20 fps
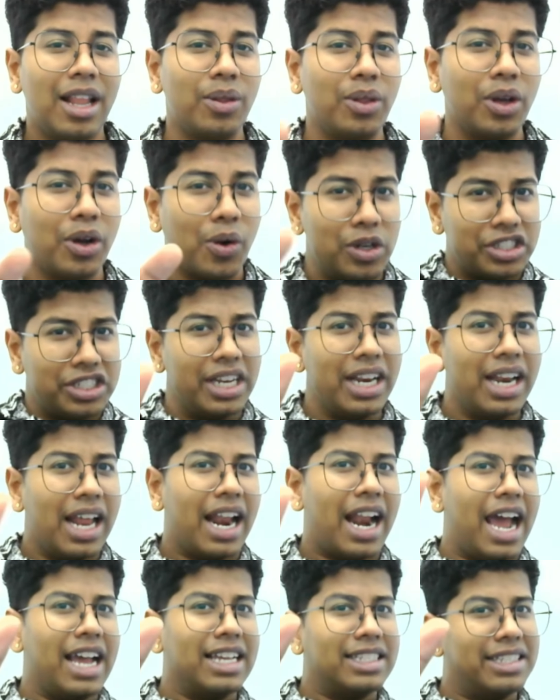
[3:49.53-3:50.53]
Now the question
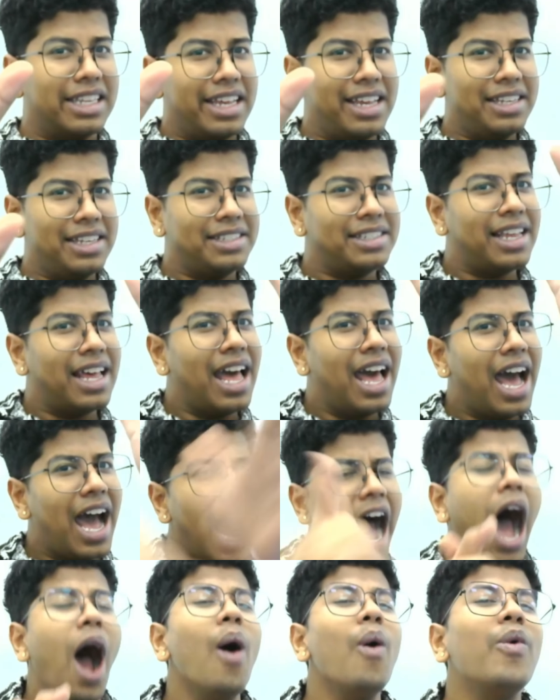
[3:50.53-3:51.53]
arises,
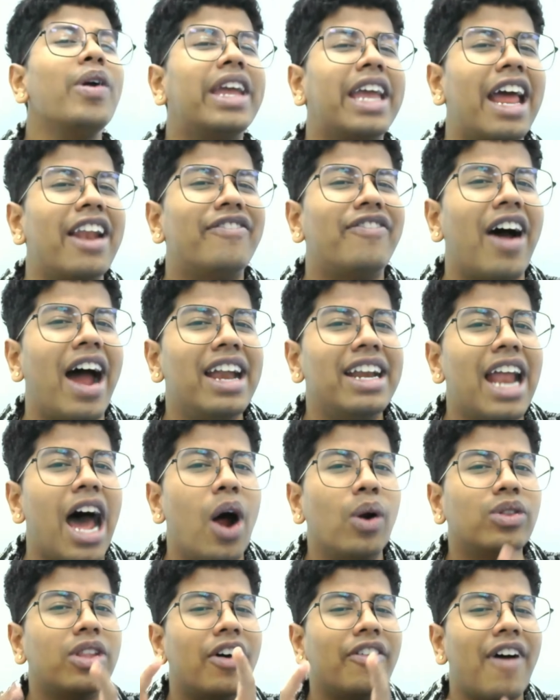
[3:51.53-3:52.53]
how we can find
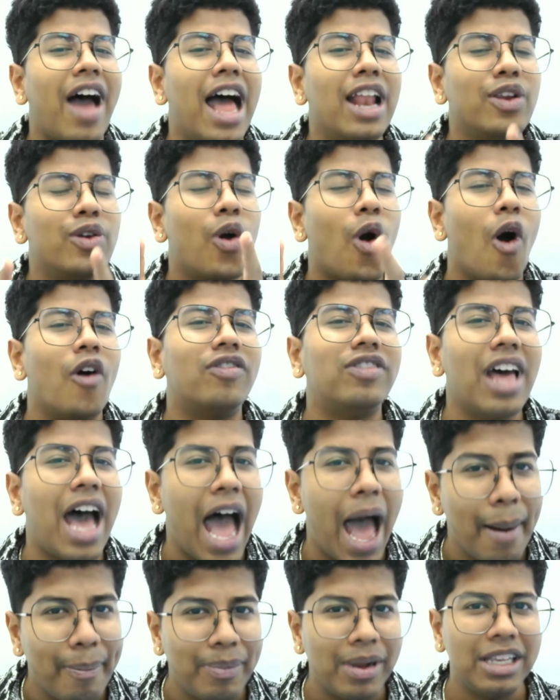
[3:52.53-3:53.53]
out the value of the
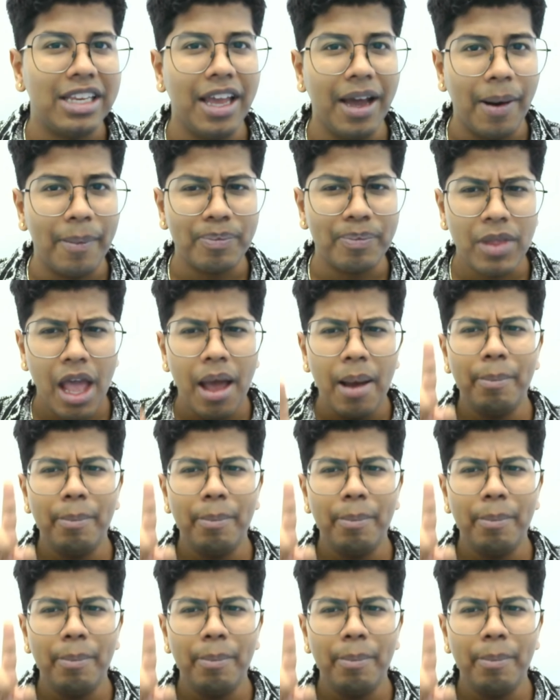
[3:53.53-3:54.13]
apple here?